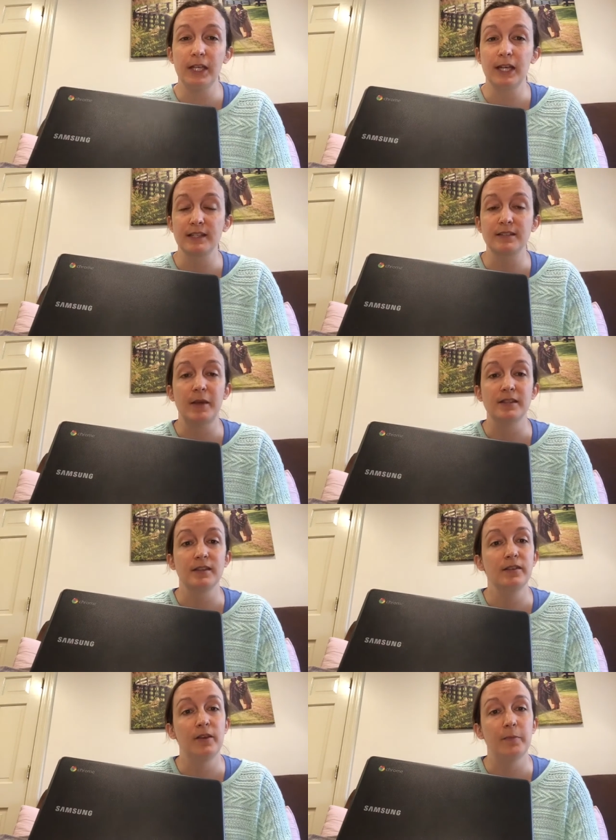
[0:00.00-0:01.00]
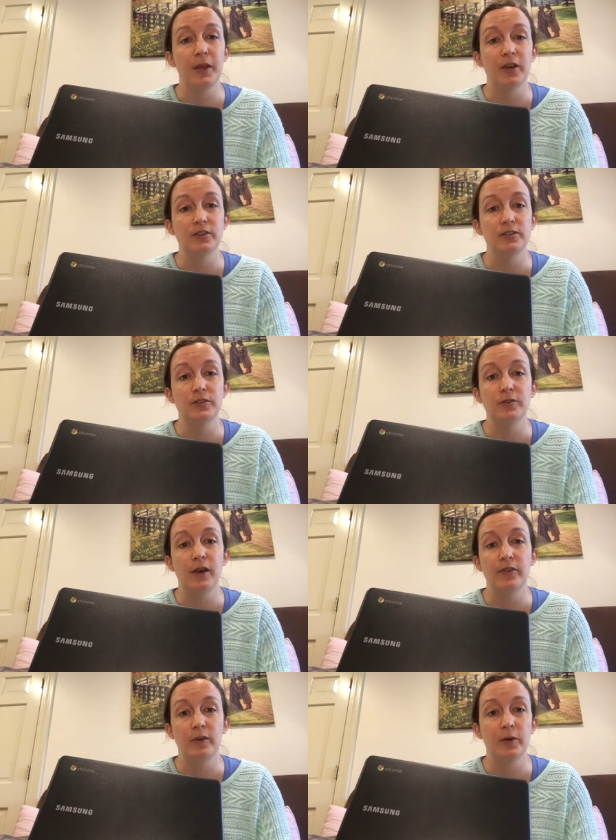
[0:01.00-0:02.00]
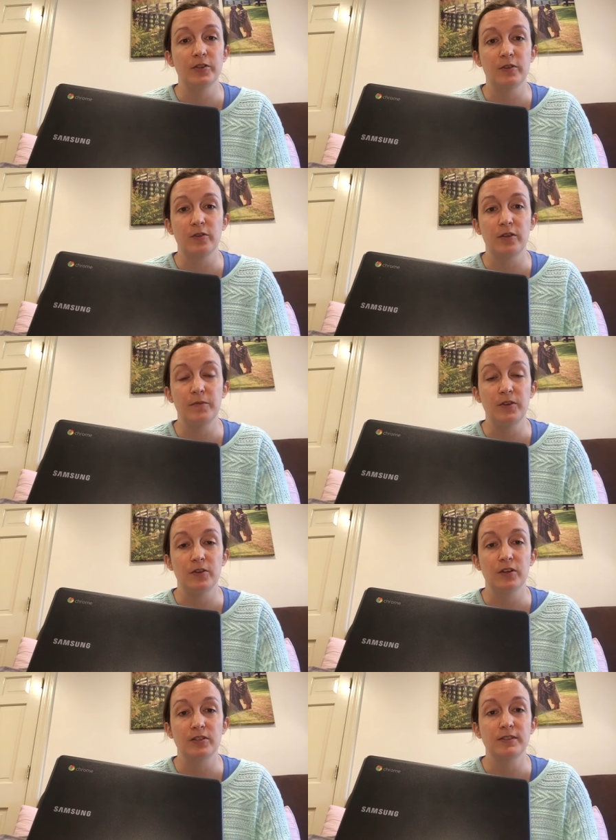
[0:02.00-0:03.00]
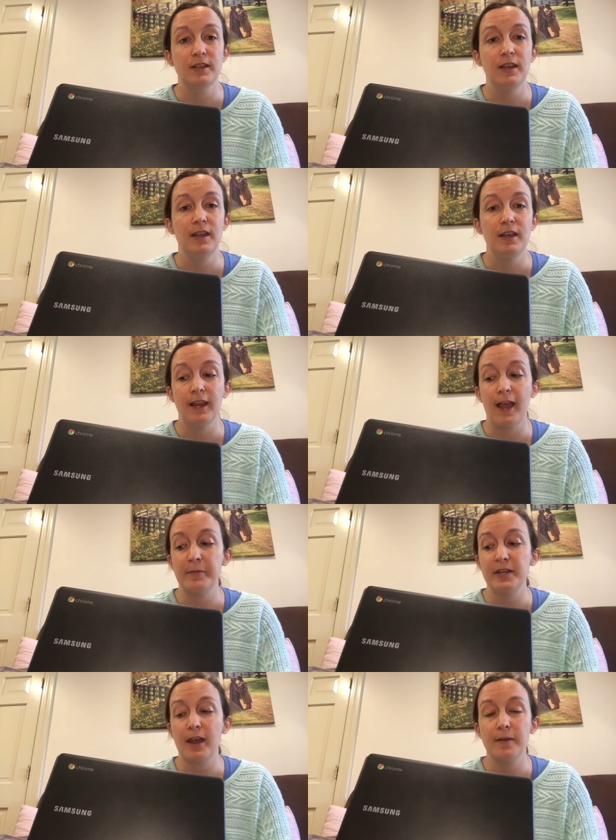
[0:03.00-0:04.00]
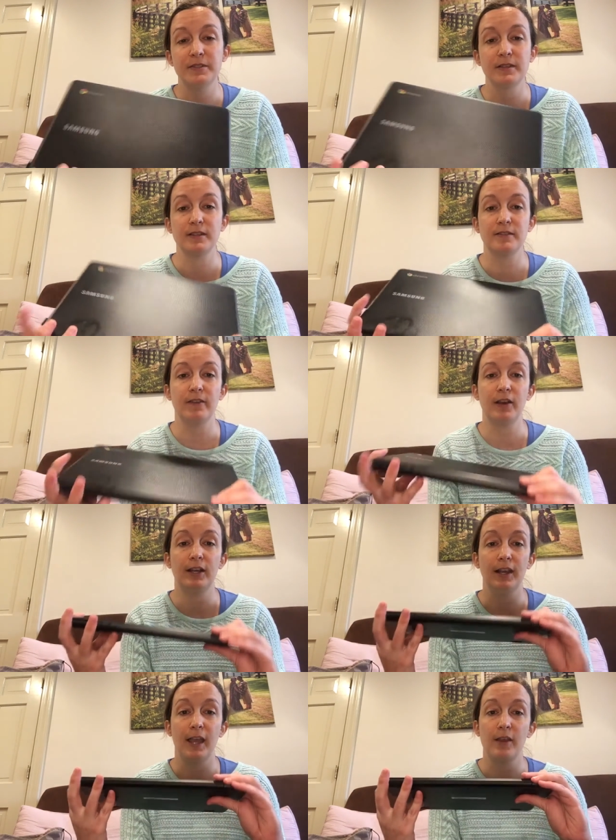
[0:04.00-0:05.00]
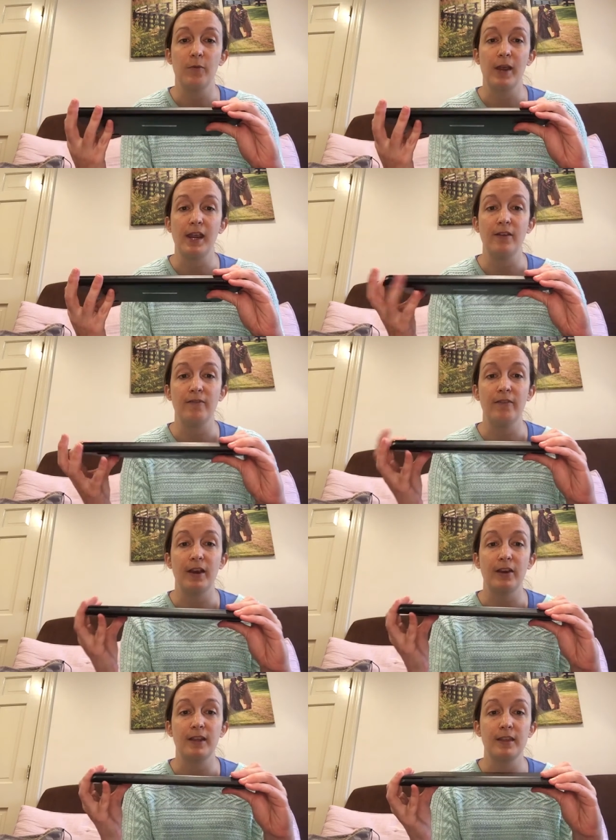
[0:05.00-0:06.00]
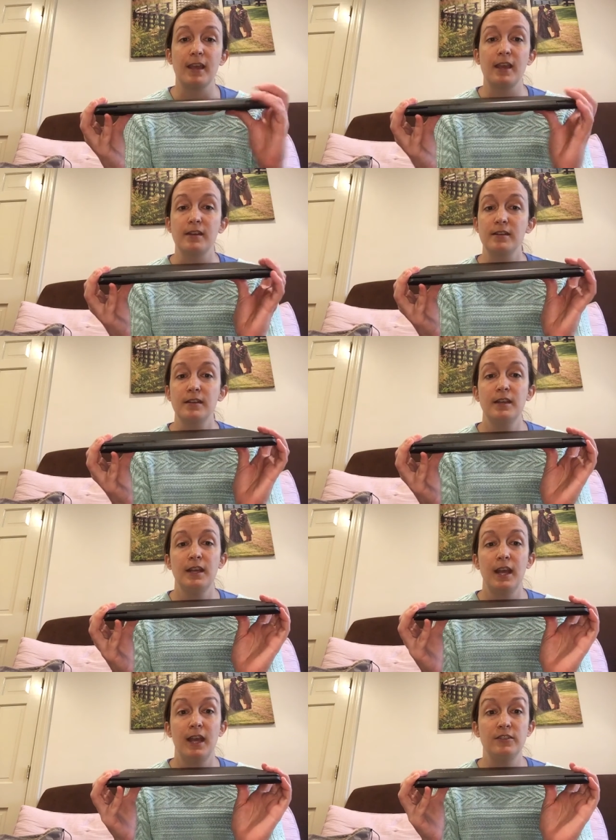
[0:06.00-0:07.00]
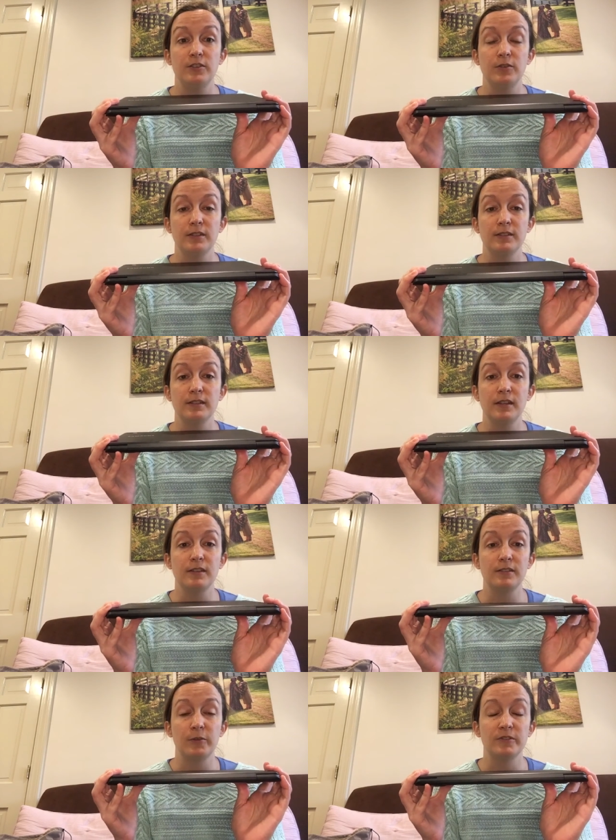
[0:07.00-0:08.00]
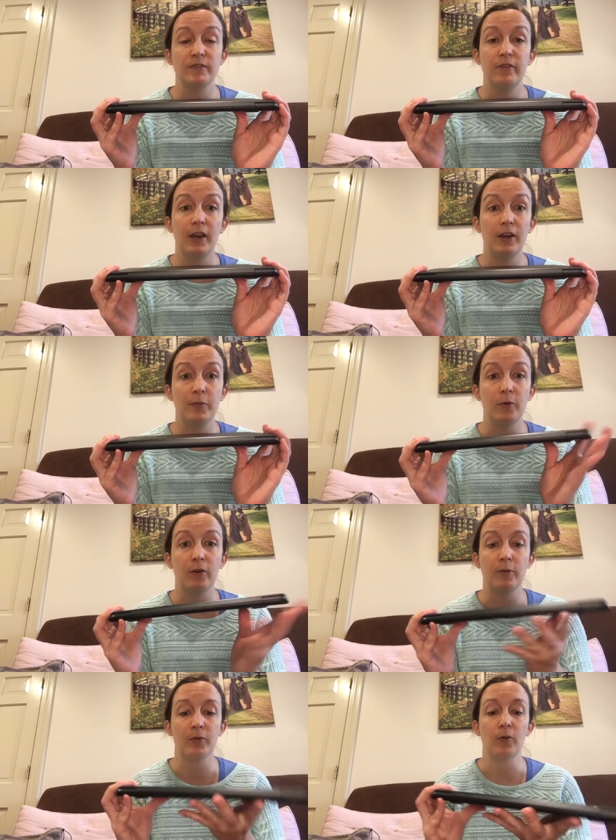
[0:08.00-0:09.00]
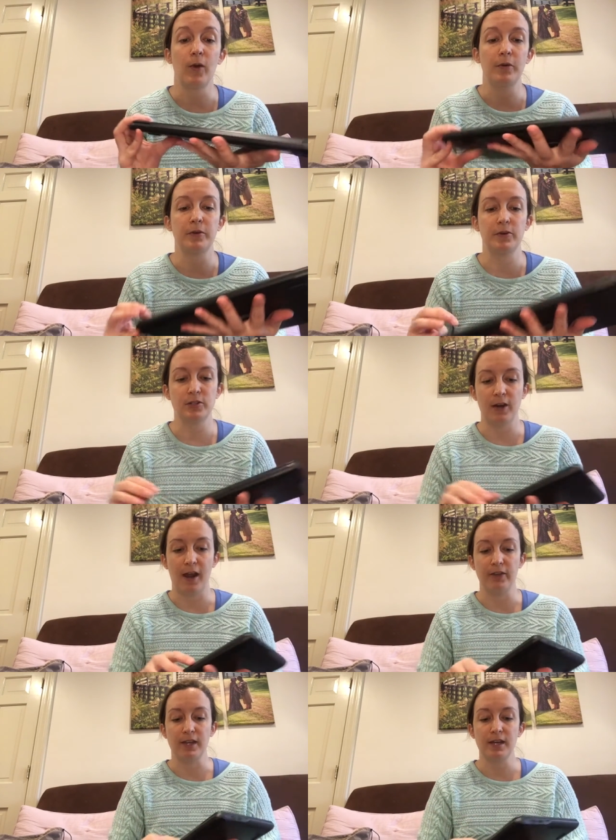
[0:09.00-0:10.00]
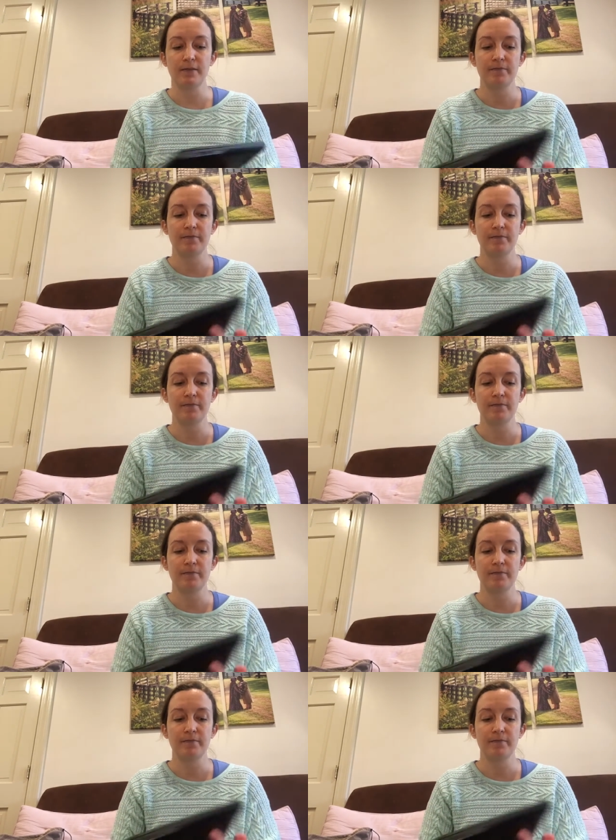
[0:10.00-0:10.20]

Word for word: inexpensive compared to other personal computers, laptops. It's very lightweight, very thin, as you can see. So it was very portable while we were traveling.